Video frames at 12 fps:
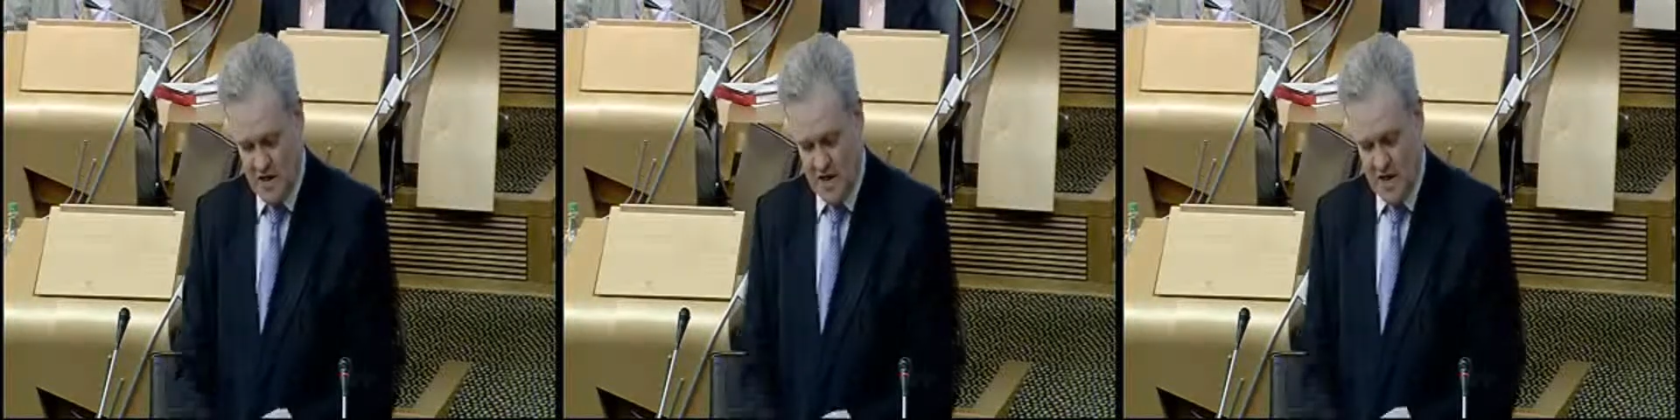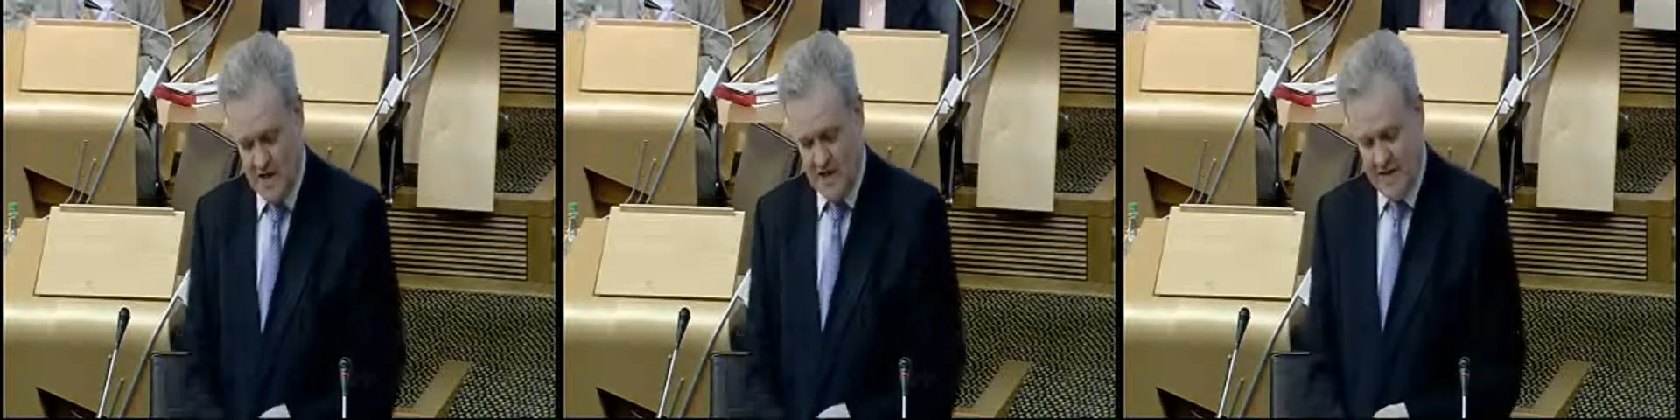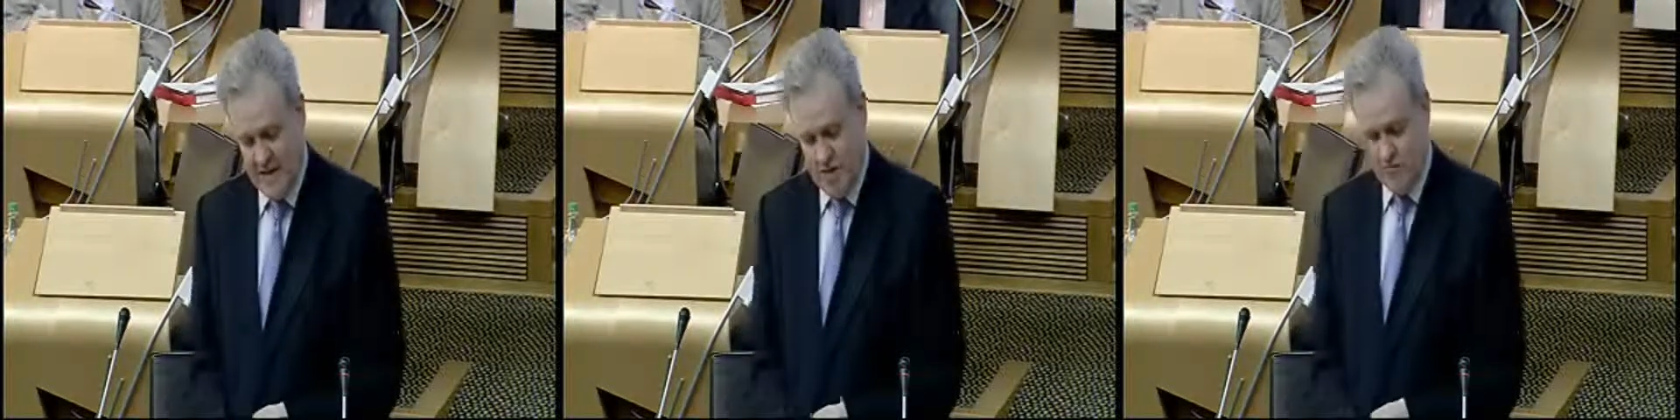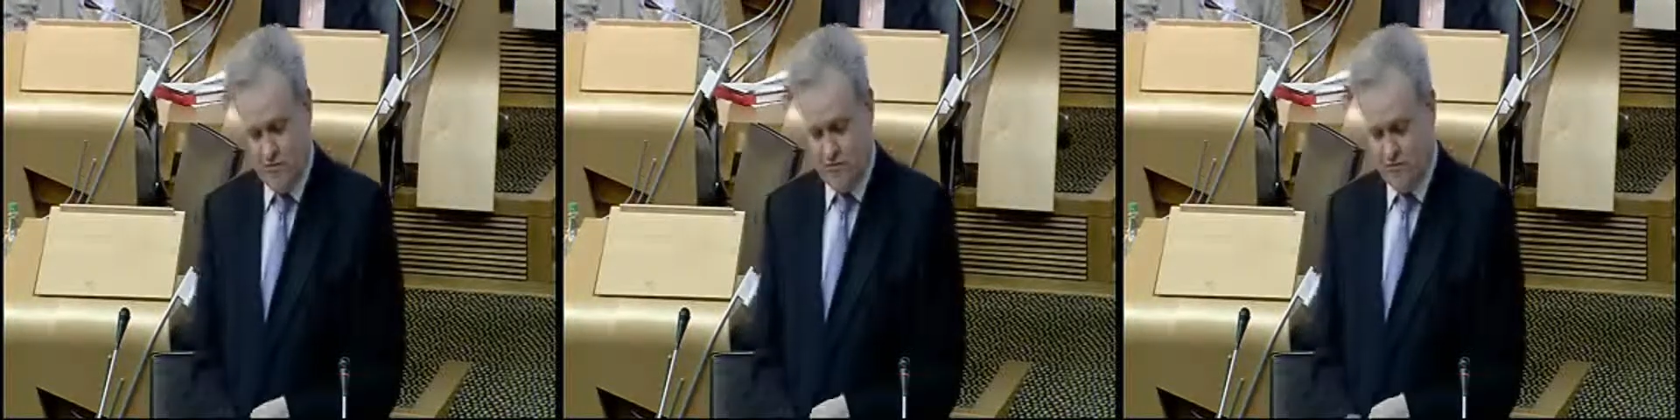can
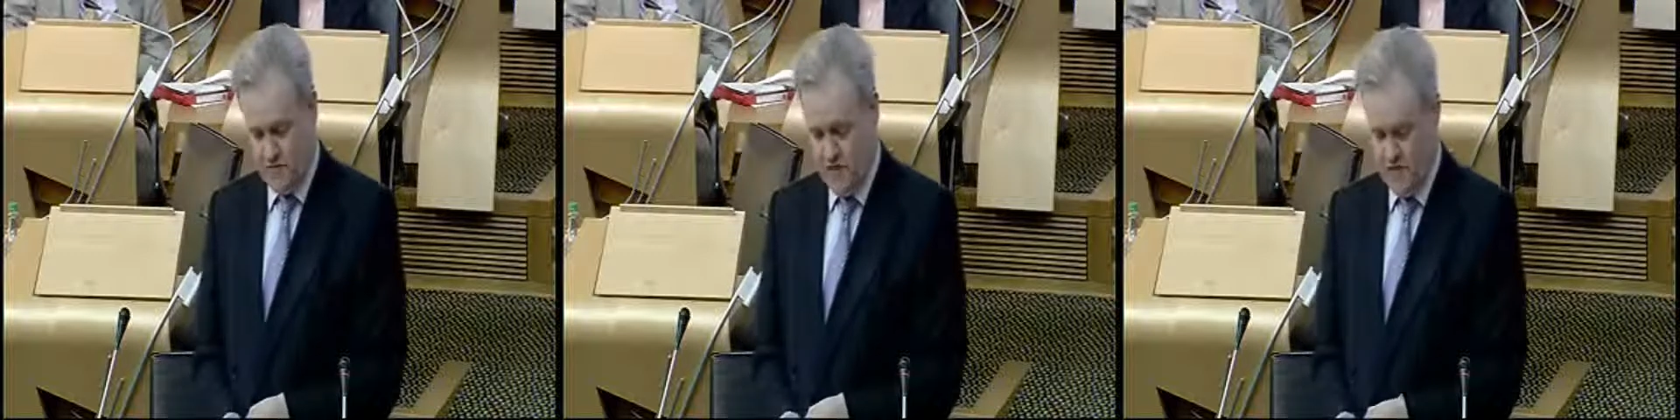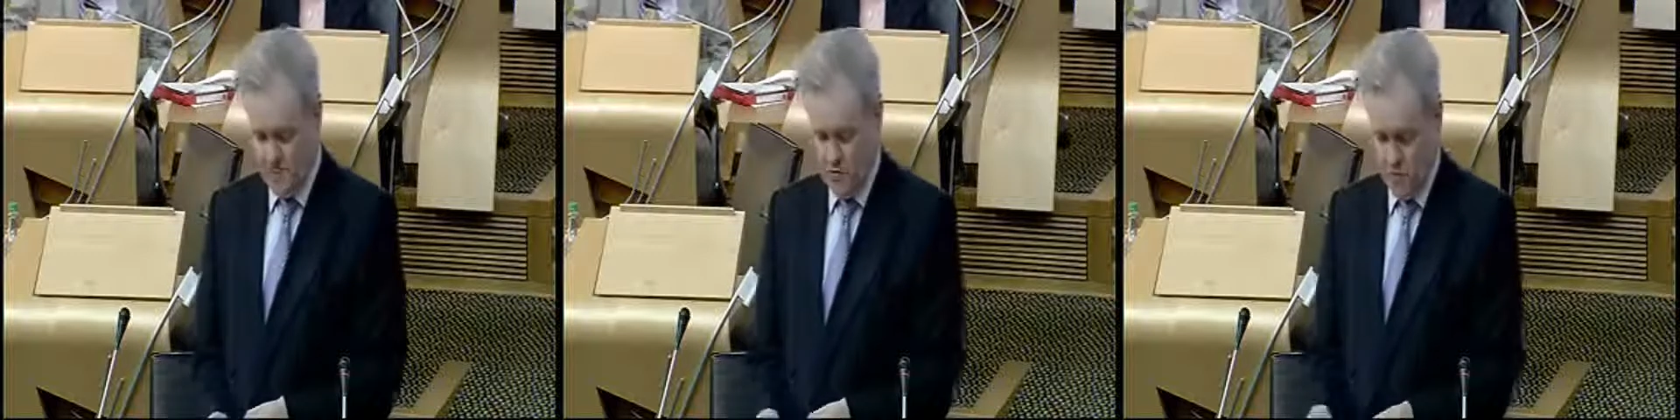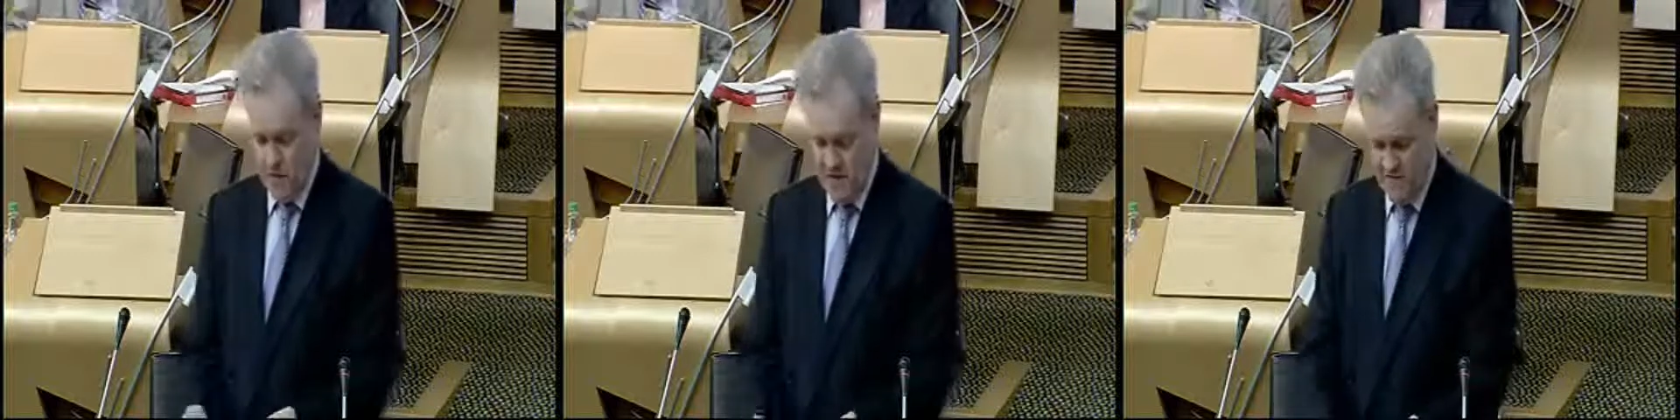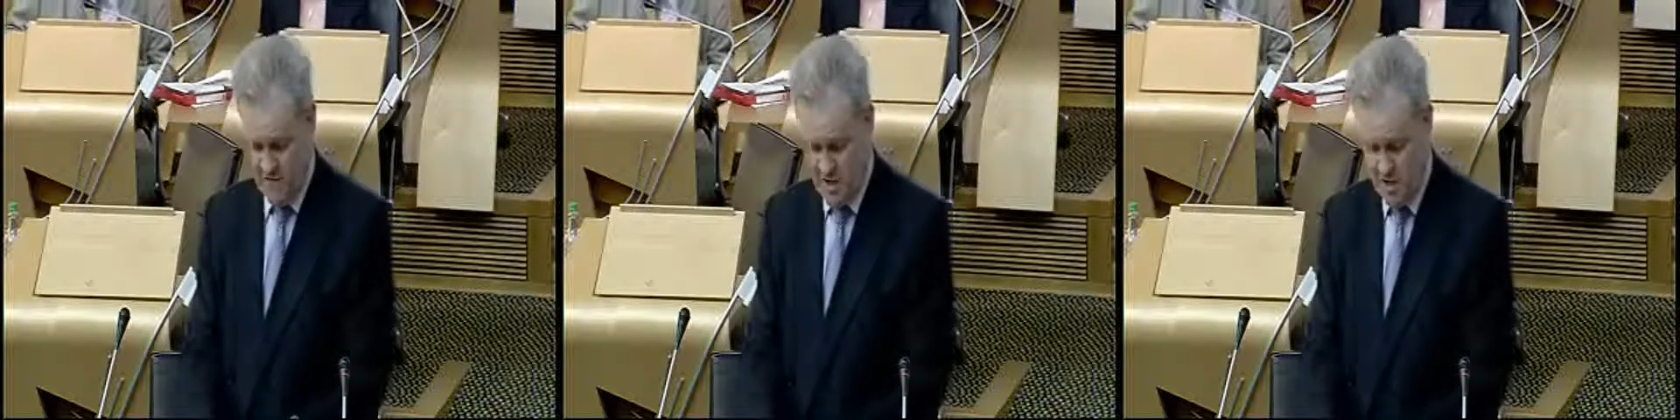help to pave the
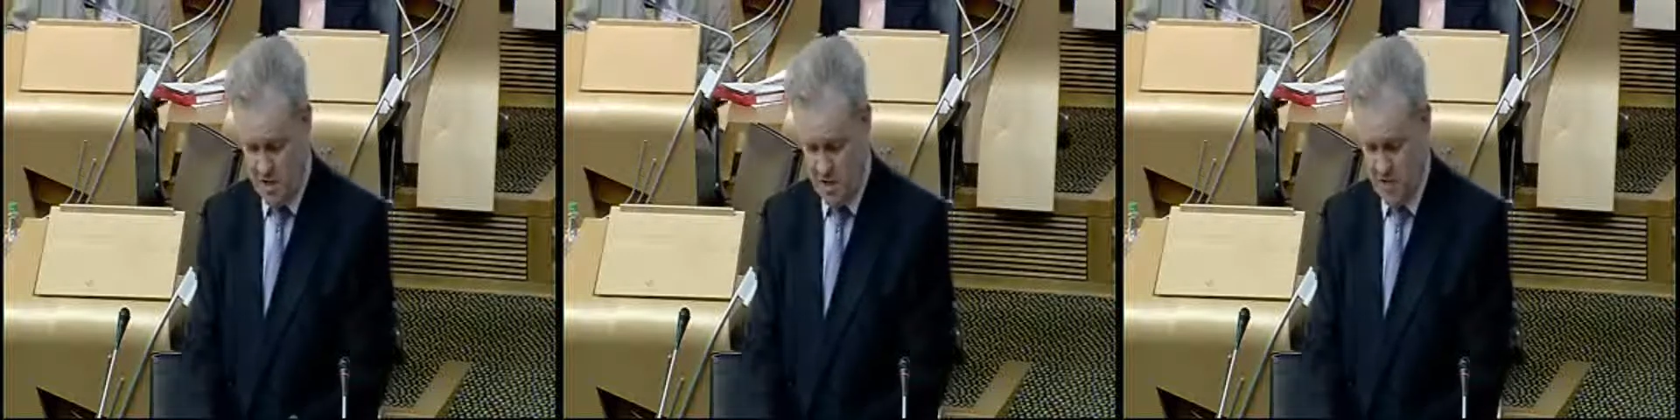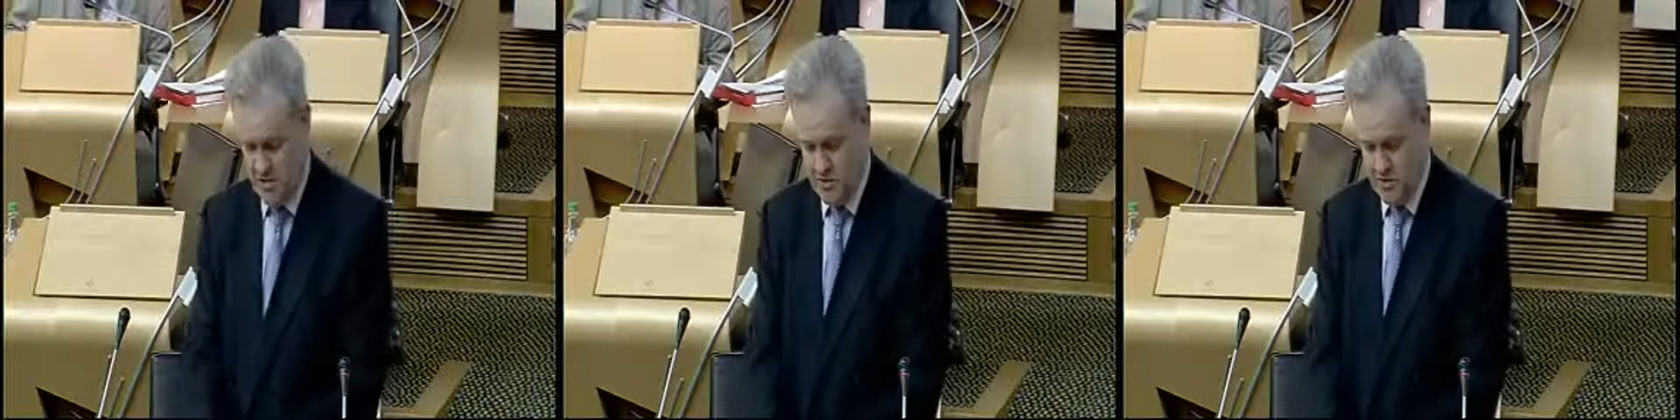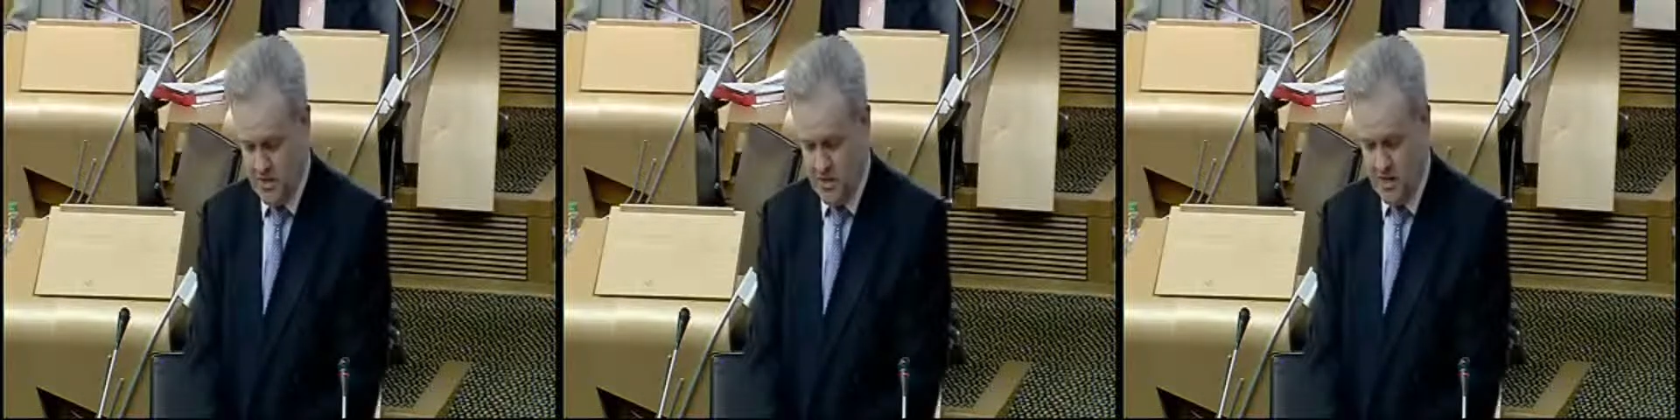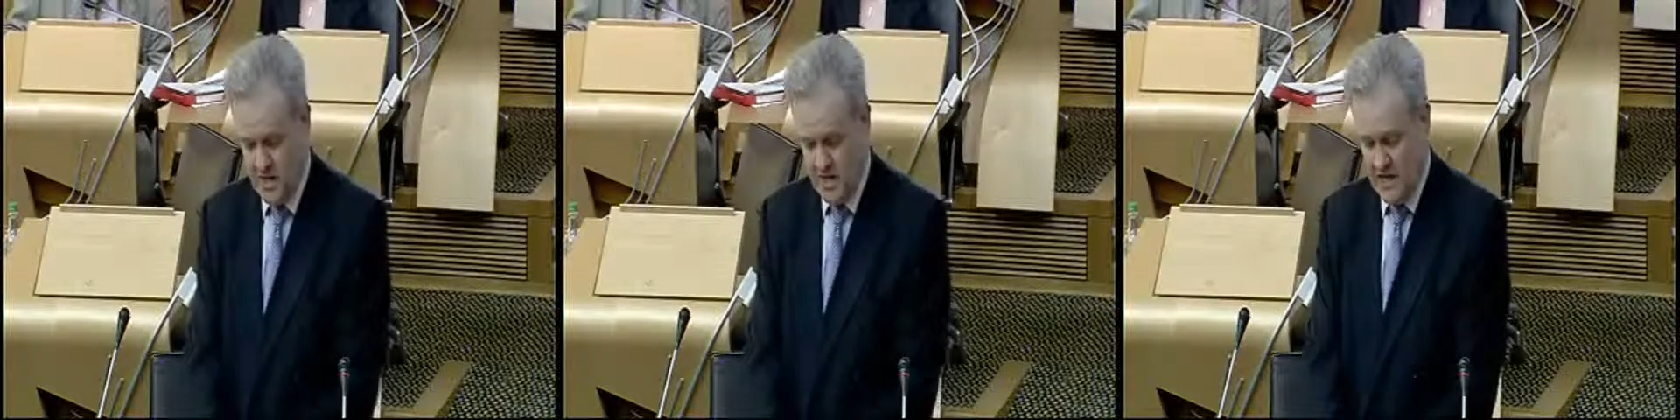way for high-speed rail,